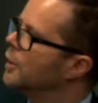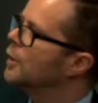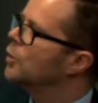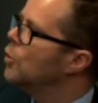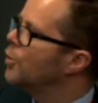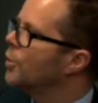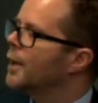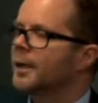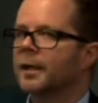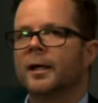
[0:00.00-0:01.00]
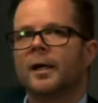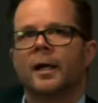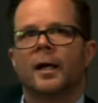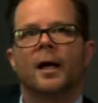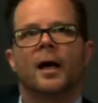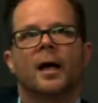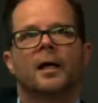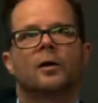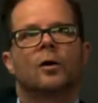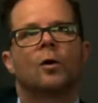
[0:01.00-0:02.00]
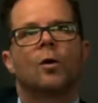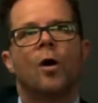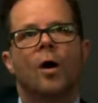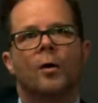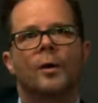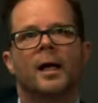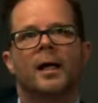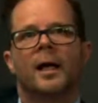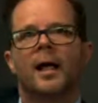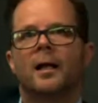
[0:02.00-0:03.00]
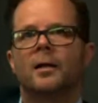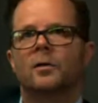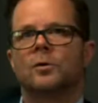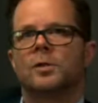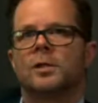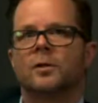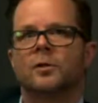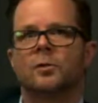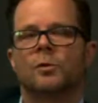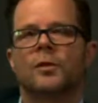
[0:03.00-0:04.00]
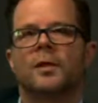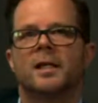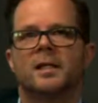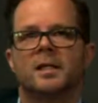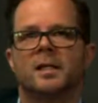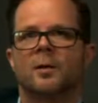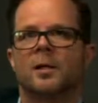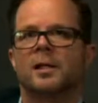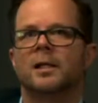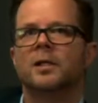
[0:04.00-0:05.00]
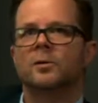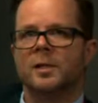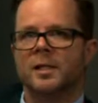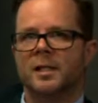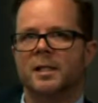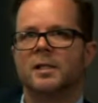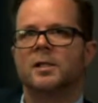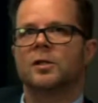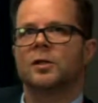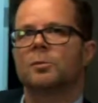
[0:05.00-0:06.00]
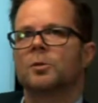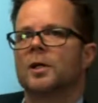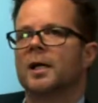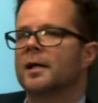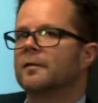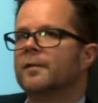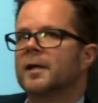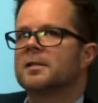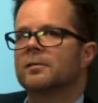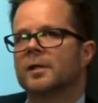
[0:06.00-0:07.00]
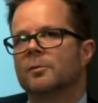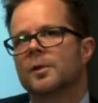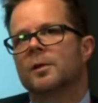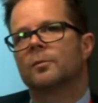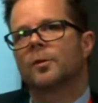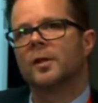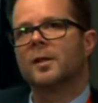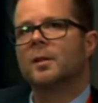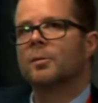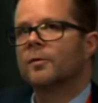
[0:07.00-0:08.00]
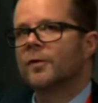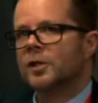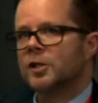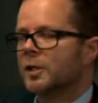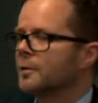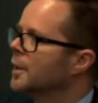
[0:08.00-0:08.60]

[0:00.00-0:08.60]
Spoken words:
incorporating inquiry and analytical skills with the necessary literacies to communicate effectively within the profession.